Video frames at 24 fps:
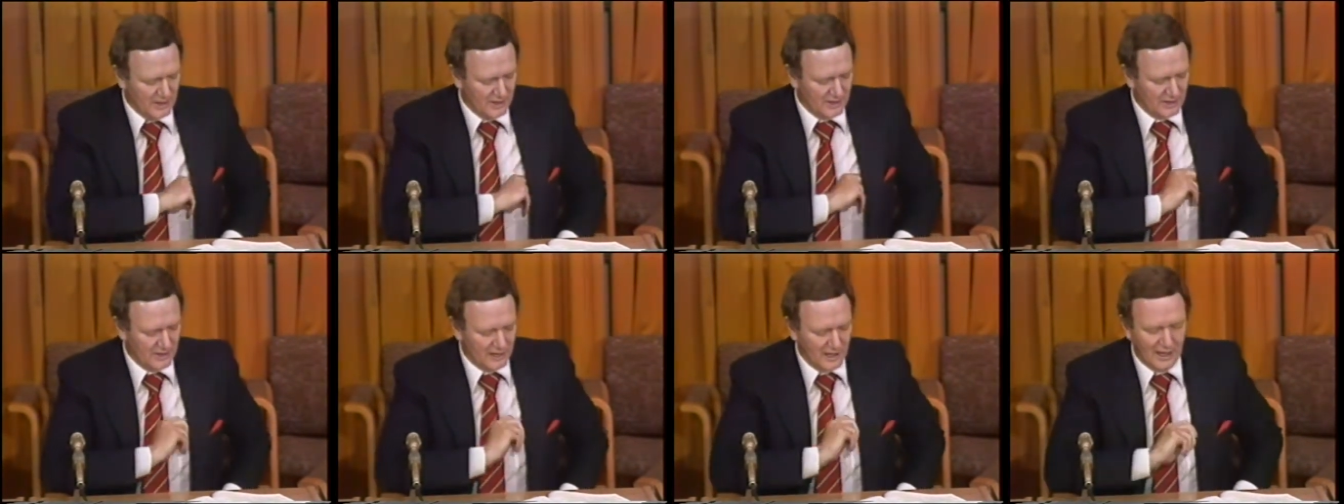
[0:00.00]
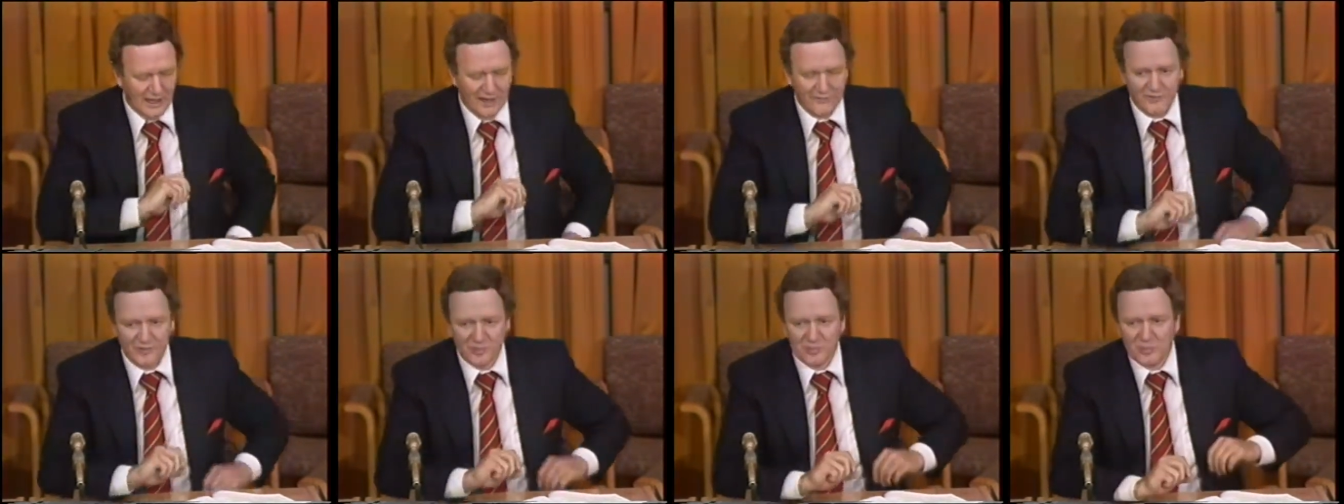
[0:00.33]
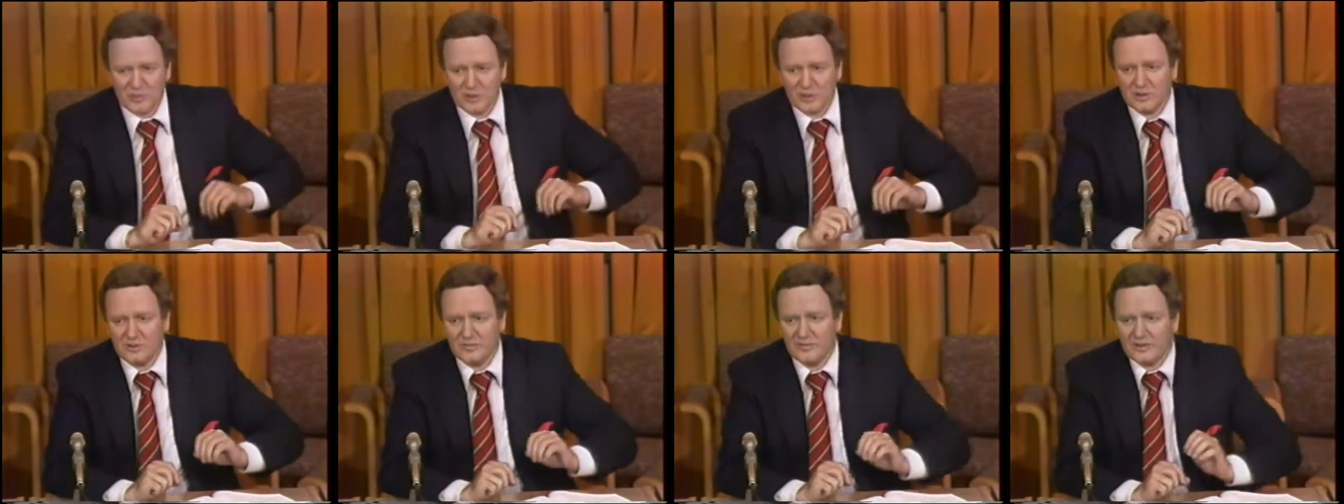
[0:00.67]
You have to
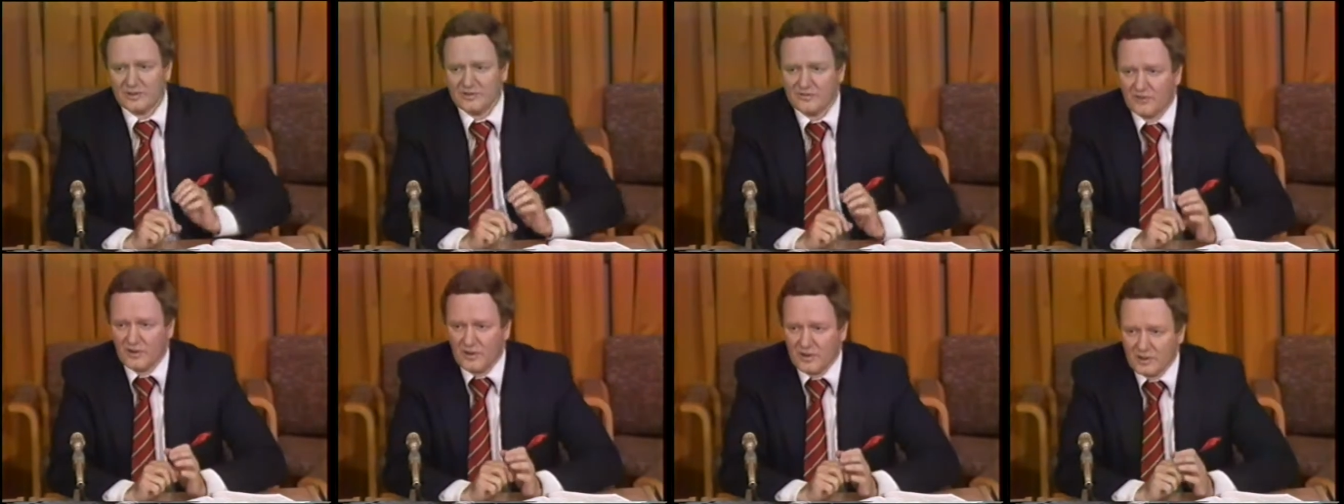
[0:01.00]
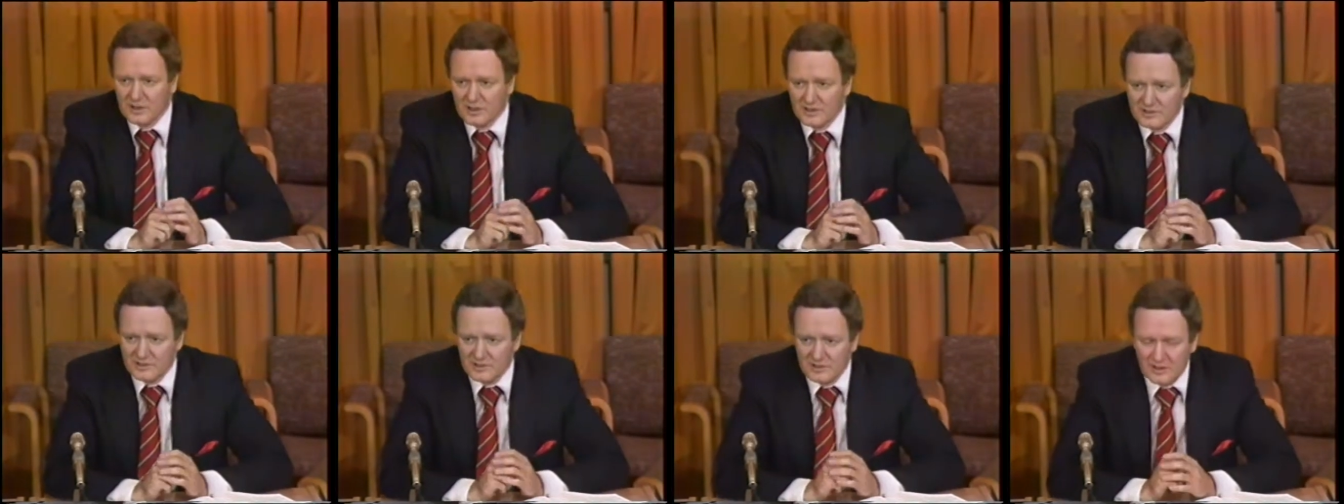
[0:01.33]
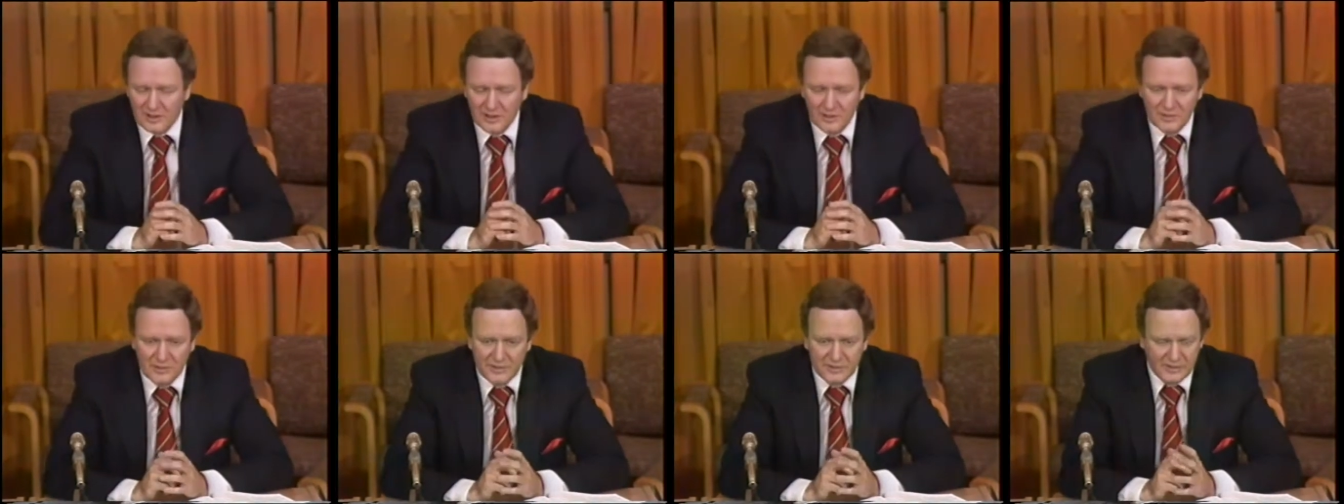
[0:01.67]
prove it's
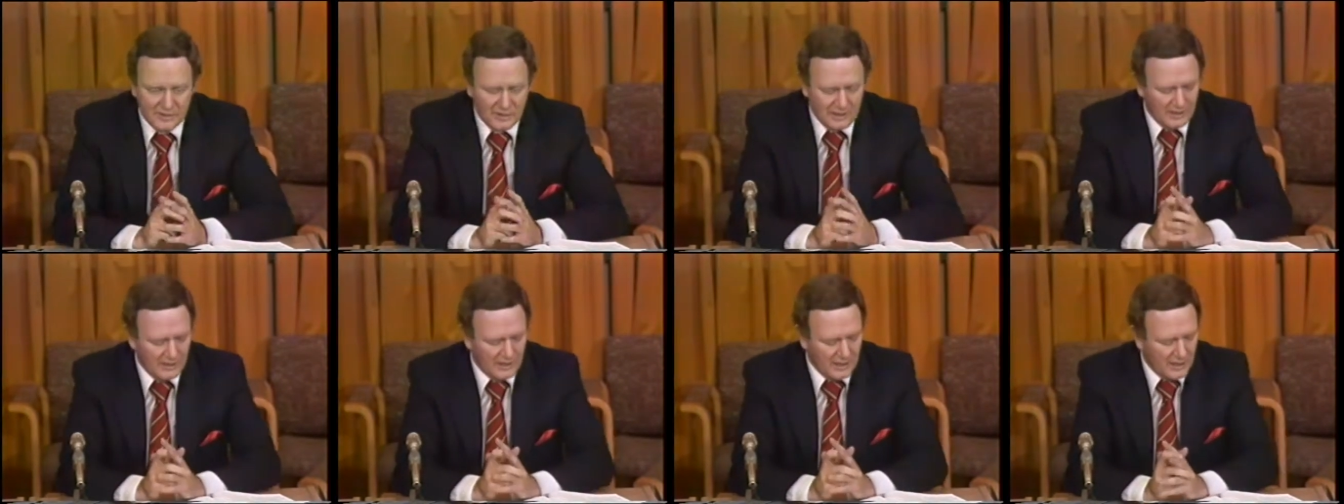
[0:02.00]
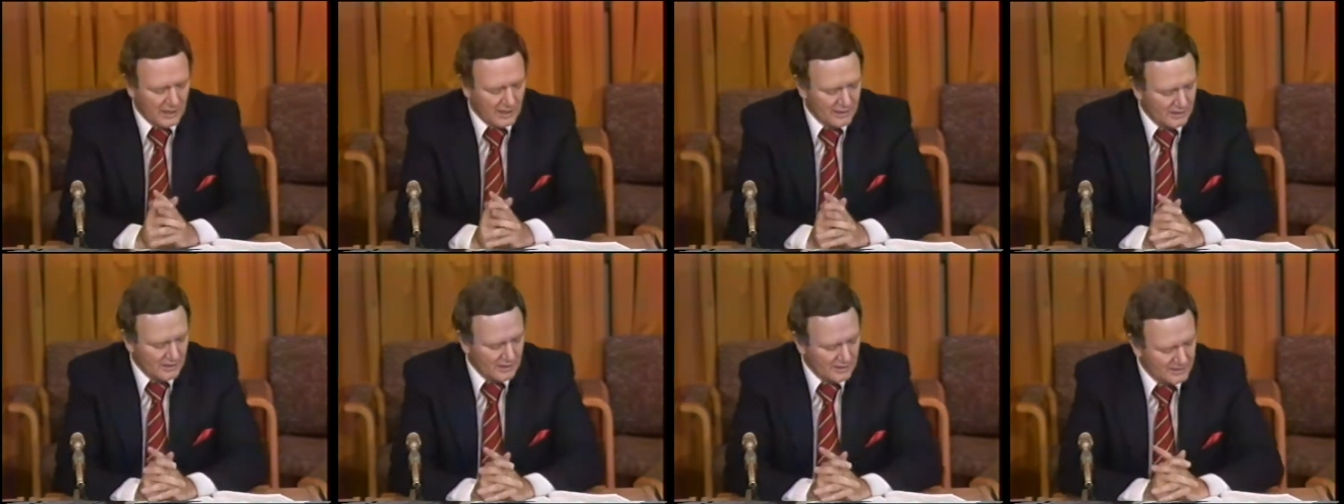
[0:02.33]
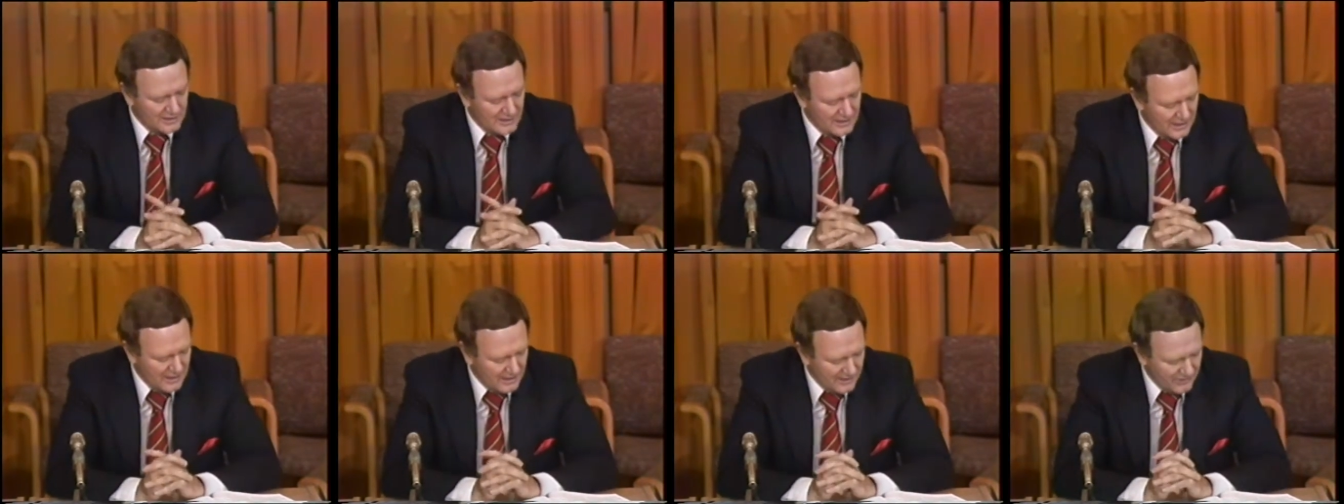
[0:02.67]
voluntary within the
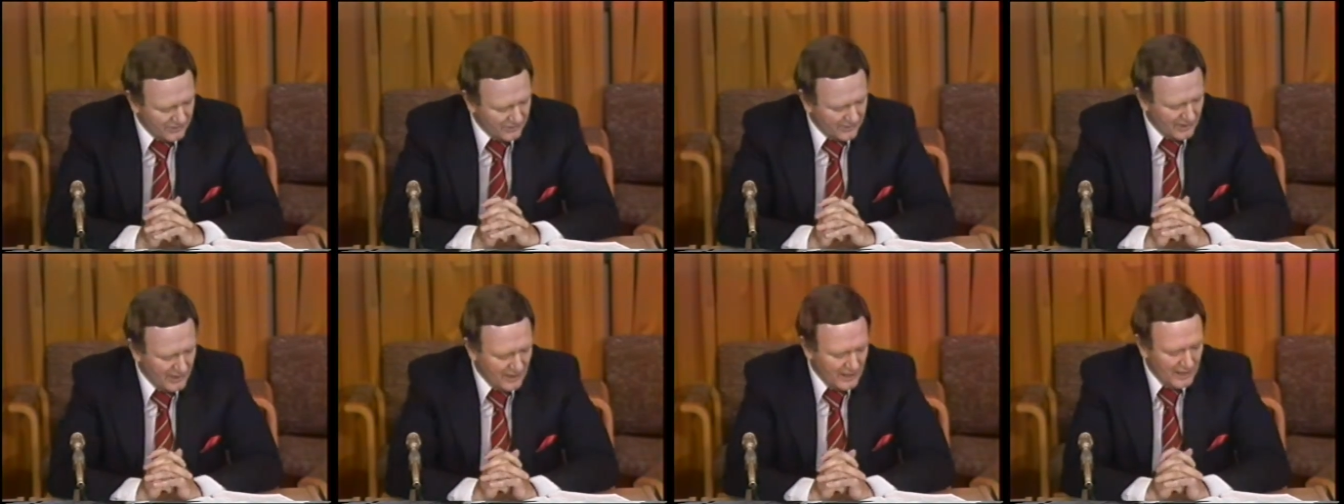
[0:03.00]
adult test.